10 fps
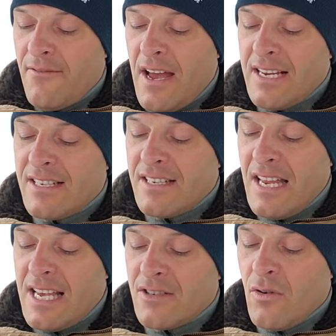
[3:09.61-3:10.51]
Fastest
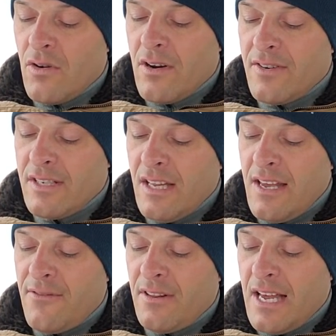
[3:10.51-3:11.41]
last quarter of his
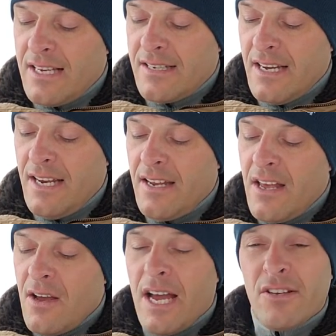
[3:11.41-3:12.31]
life last night.
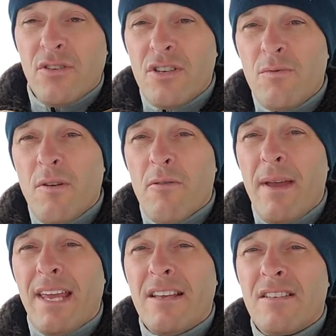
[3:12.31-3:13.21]
I told you we were
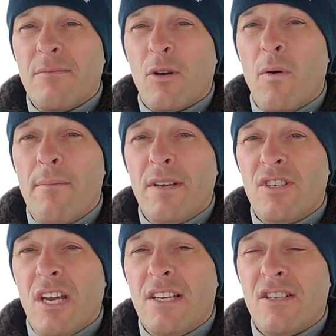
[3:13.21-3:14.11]
making some equipment
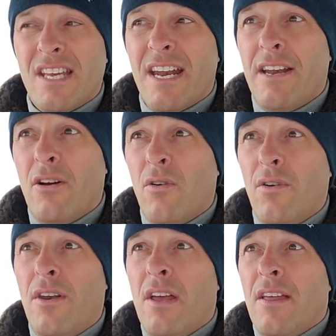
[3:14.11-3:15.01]
changes. Had I
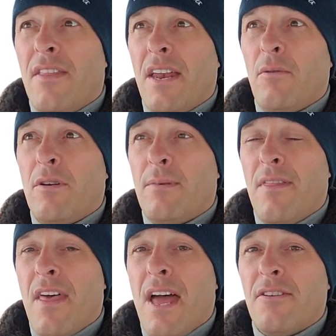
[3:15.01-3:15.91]
known that he would have
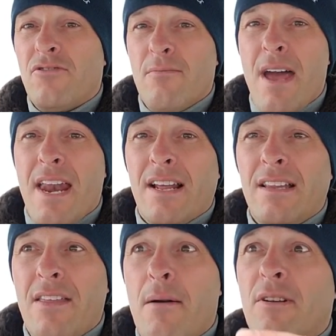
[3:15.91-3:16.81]
been that
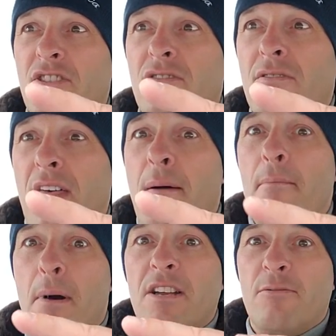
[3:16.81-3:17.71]
dramatically, that much, that
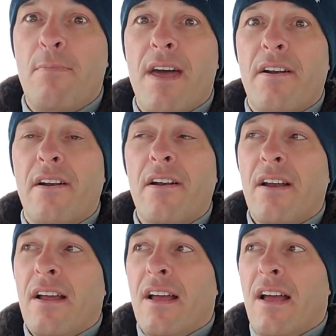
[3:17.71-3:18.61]
much better,
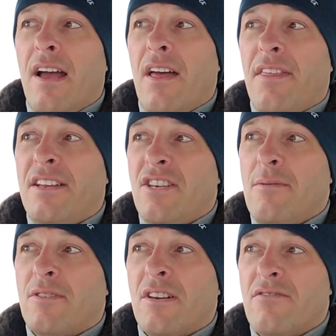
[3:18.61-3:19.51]
uh, I think
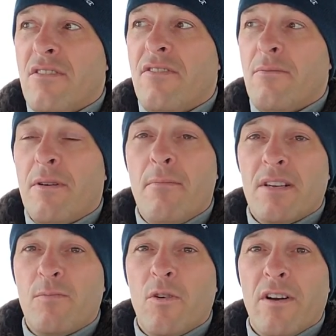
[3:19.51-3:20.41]
James could have driven him in a
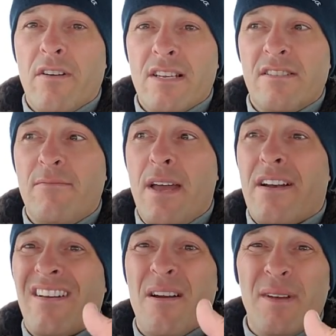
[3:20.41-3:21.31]
much more aggressive
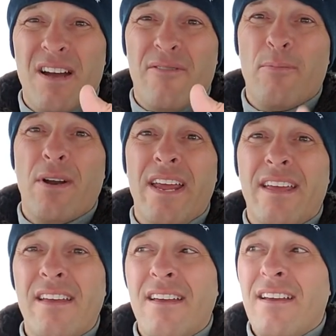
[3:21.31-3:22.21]
manner. Coming off a
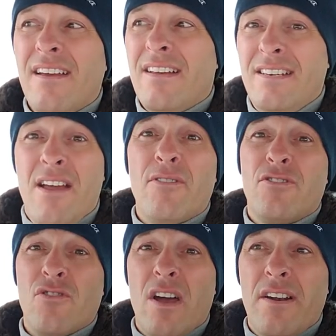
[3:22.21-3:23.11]
break, never
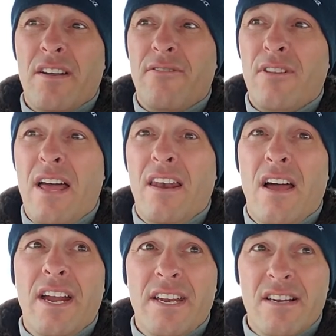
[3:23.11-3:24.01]
trotted a flat
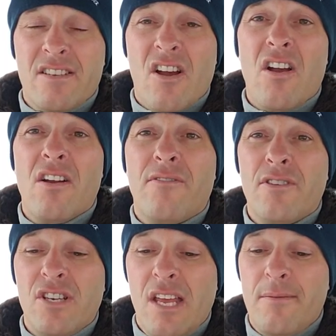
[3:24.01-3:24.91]
line in his card
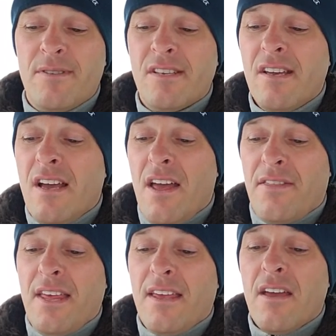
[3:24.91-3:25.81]
for James. I
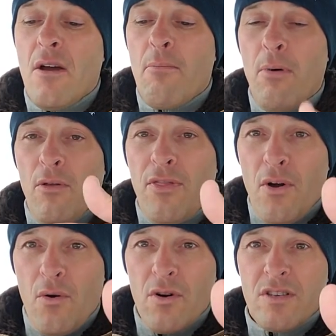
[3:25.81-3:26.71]
think both
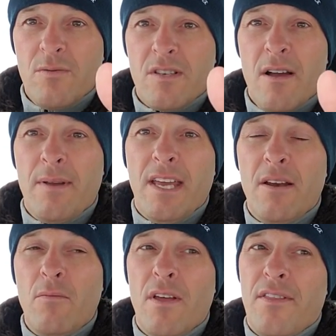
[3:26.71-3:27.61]
the horse was coming
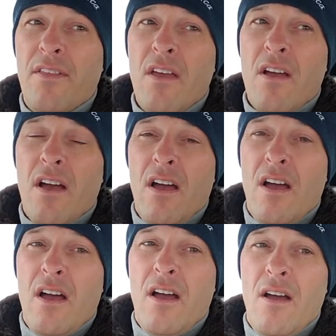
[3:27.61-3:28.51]
in with
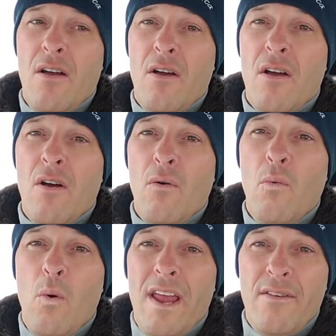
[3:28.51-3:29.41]
uh,
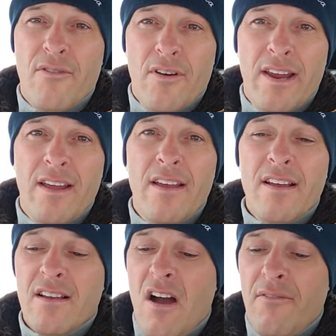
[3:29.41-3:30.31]
wavering
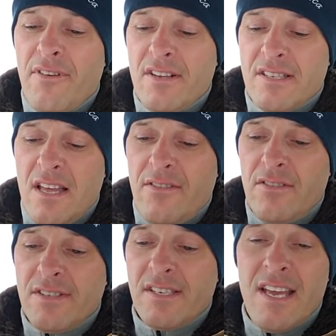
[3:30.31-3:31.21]
confidence
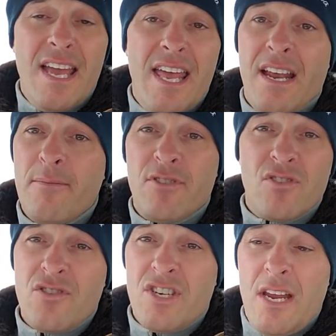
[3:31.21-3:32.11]
levels, and I'm
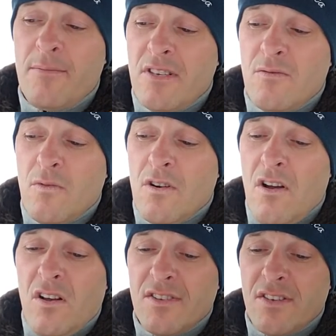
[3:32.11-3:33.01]
sure James's
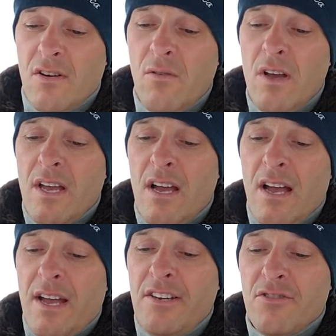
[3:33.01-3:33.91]
were also.
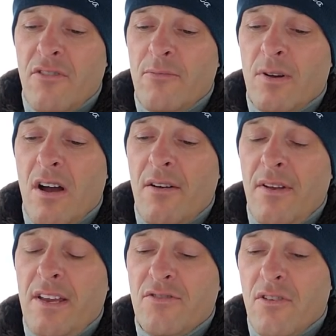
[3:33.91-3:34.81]
Uh, he drove him. Com-
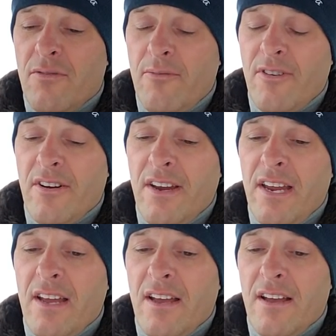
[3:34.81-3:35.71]
he drove him
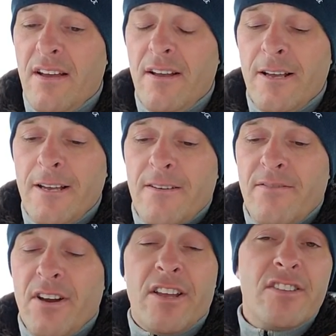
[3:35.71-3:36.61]
very uh,
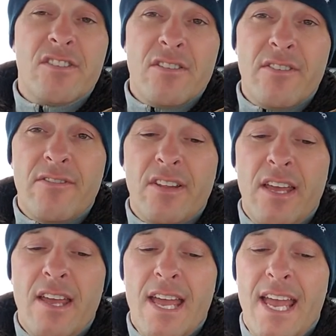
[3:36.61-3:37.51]
very
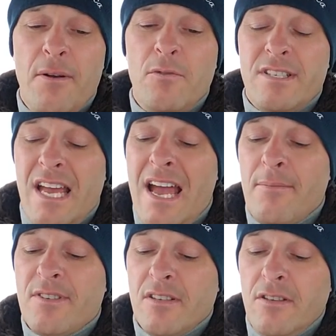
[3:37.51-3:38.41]
conservatively and was
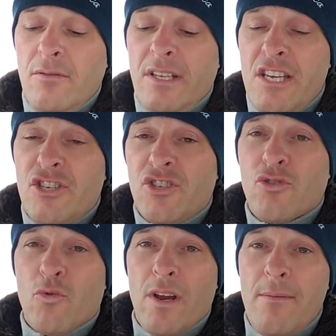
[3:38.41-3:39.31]
absolutely
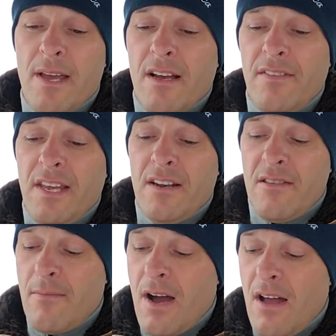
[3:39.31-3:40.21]
screaming on the end of
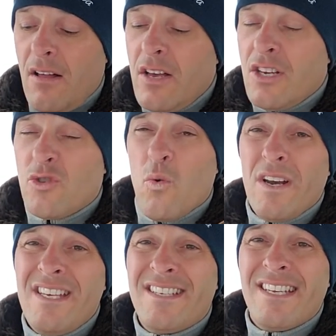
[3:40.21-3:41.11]
the mile.
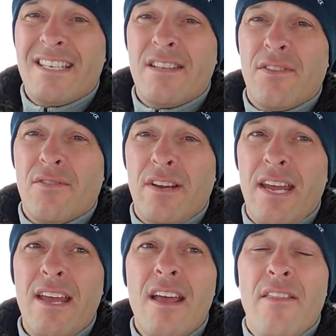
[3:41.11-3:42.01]
26 and
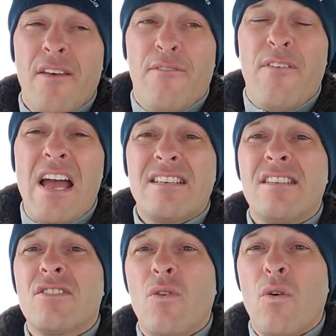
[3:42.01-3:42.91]
3, the
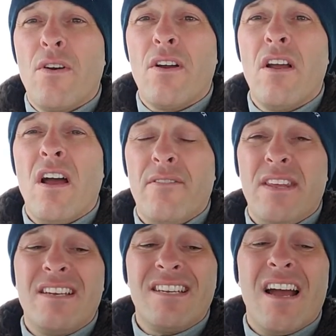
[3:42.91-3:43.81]
fastest quarter of
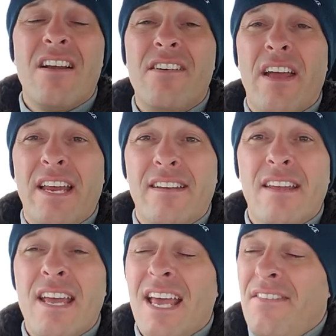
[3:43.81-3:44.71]
the entire night.
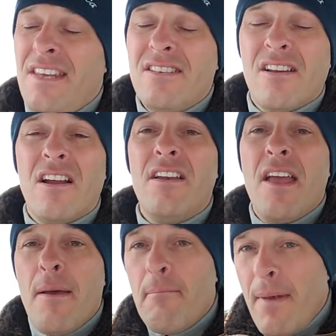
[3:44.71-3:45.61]
And these aren't
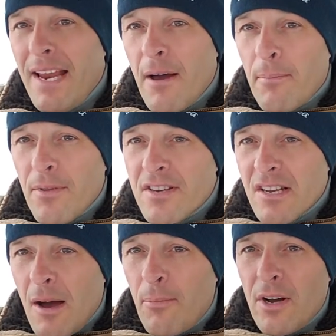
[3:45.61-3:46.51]
made up with a
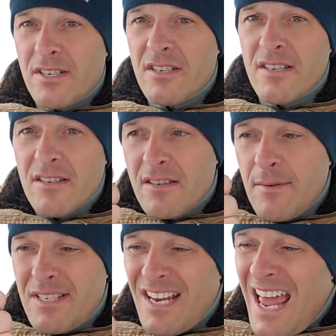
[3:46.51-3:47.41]
stopwatch. This isn't
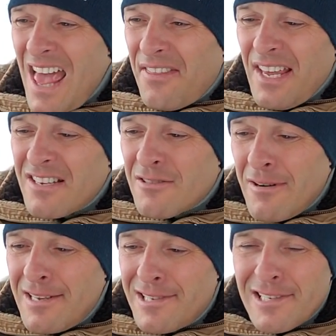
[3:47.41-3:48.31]
somebody saying, ah, I think it's
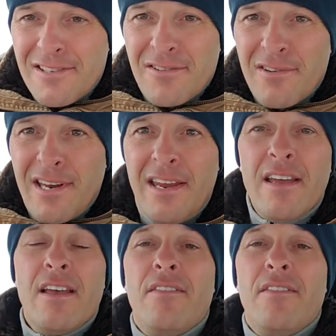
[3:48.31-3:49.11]
26 and 3.